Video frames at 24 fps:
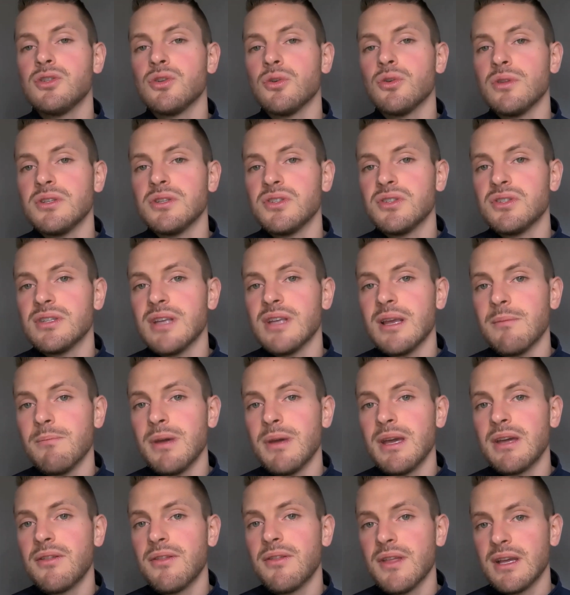So this is a
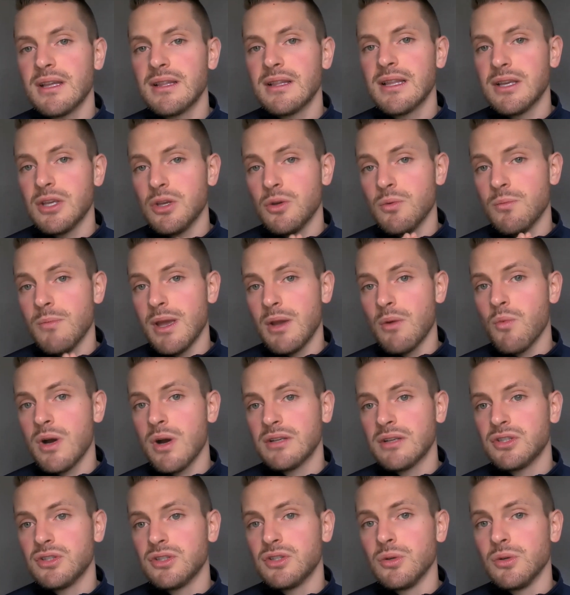big thing that you may want